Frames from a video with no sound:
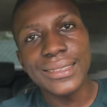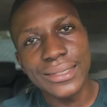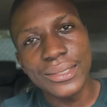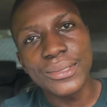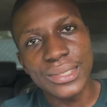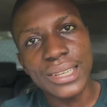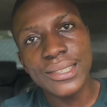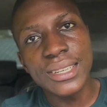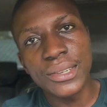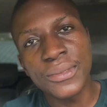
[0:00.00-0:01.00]
you
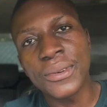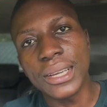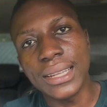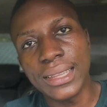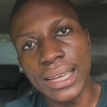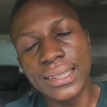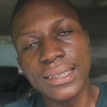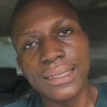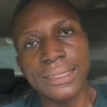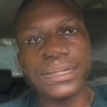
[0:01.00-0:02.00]
just need to forget that.
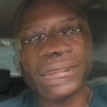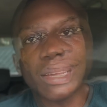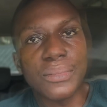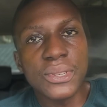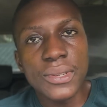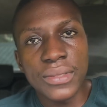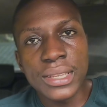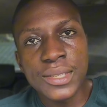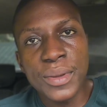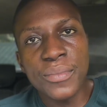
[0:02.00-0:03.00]
And most of
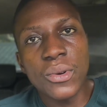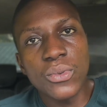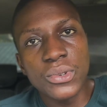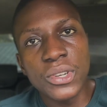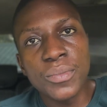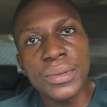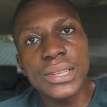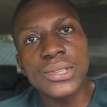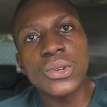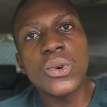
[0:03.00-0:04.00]
these people will not be
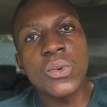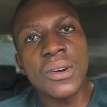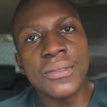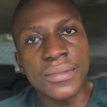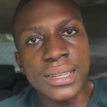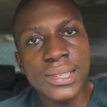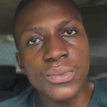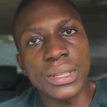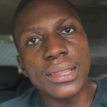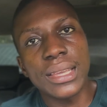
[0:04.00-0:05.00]
so well versed
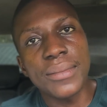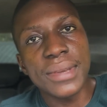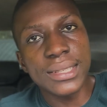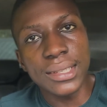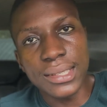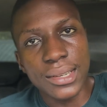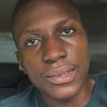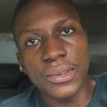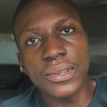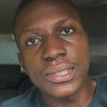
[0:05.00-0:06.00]
with emerging
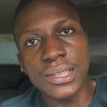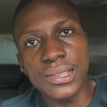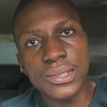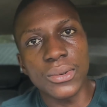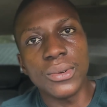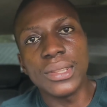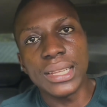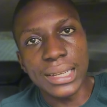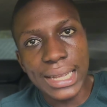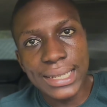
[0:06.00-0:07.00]
technologies or
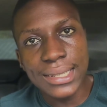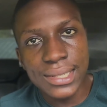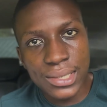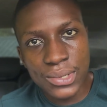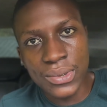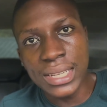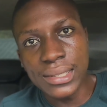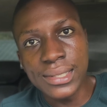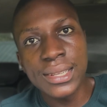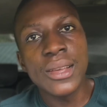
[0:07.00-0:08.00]
the latest
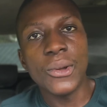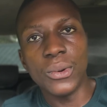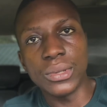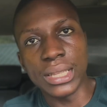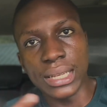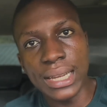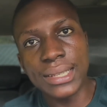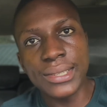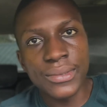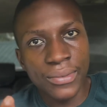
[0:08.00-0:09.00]
trends or the
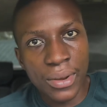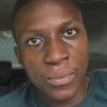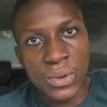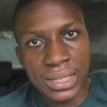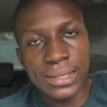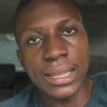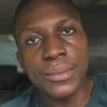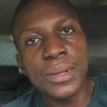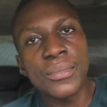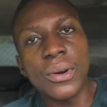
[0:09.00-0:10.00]
latest frameworks that
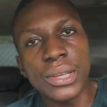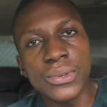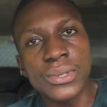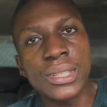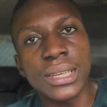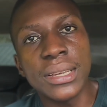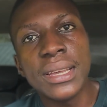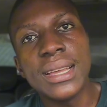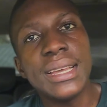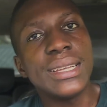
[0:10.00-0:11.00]
people are using.
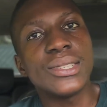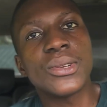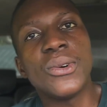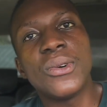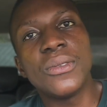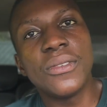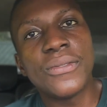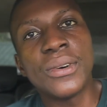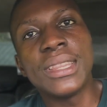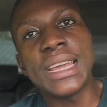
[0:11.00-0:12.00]
And so
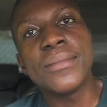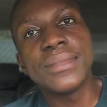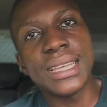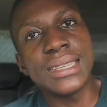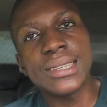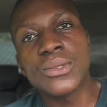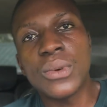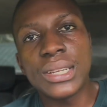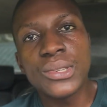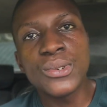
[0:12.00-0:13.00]
for them, they just
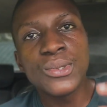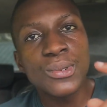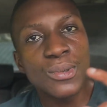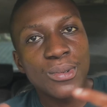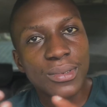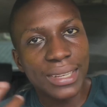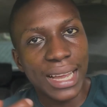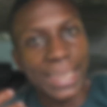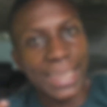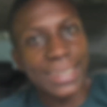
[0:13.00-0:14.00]
want you to,
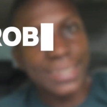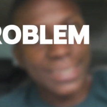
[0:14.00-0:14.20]
again,